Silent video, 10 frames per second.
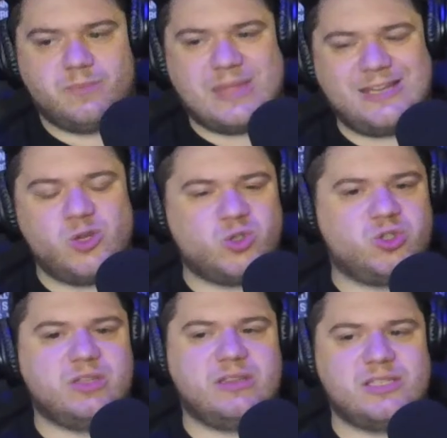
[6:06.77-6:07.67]
And
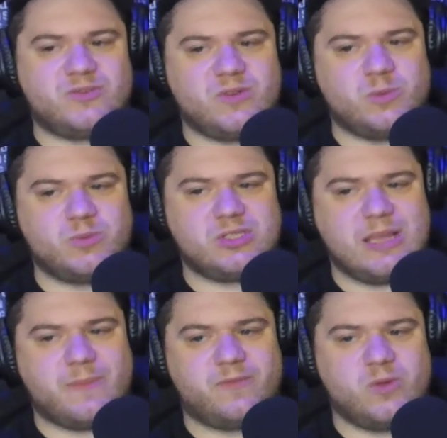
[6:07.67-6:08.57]
usually these films,
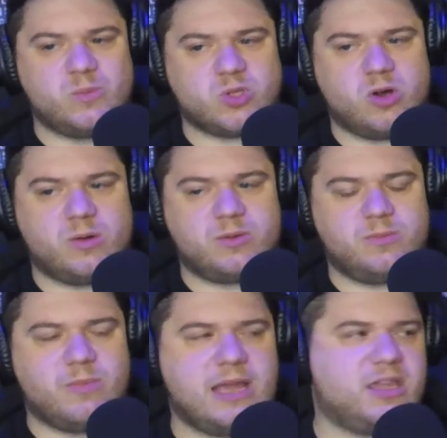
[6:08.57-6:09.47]
Tampa films, aren't
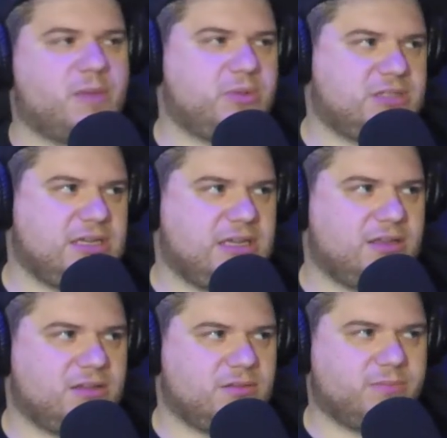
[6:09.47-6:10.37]
my cup of
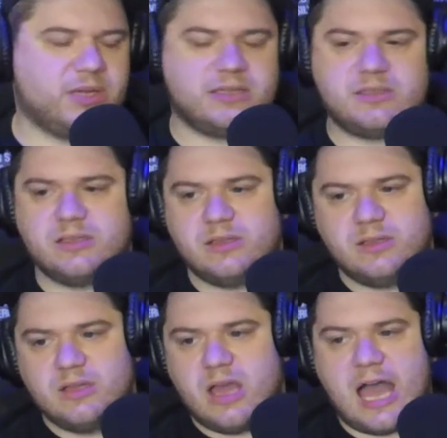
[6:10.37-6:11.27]
tea, but
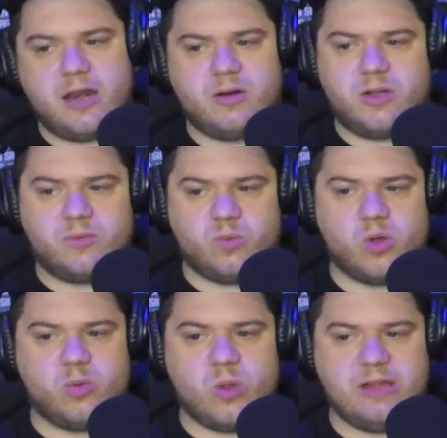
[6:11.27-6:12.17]
I don't know.
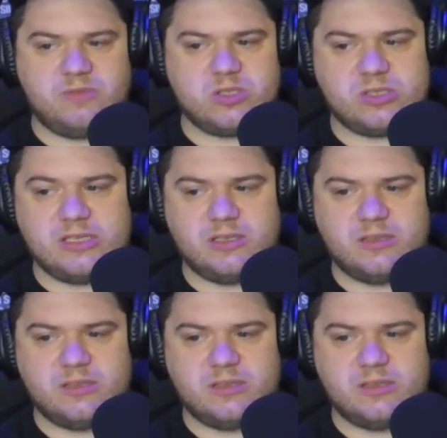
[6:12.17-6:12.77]
We'll have to see.